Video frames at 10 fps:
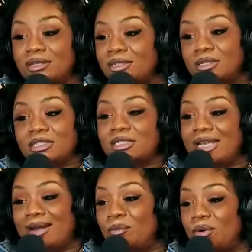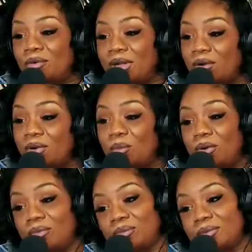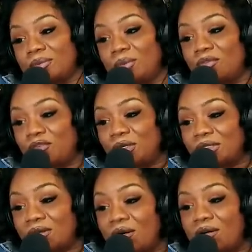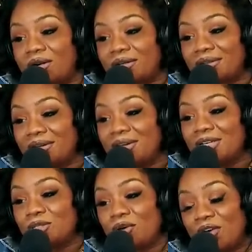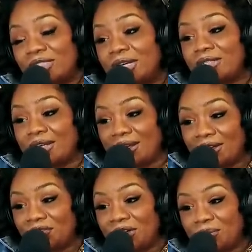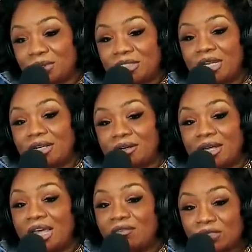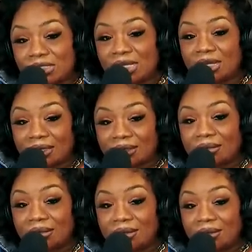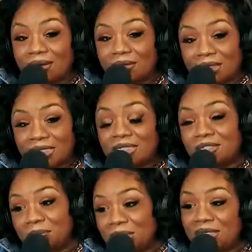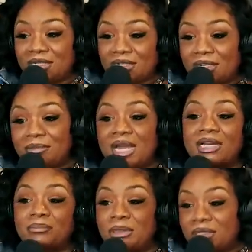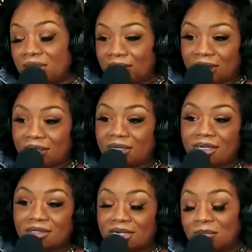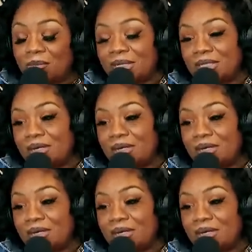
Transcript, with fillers: because the slap won't won't won't feel as hard. so if I take the elevator, which takes a half a second, less than a minute to get up there, I could beat the hell out of the kids and come on back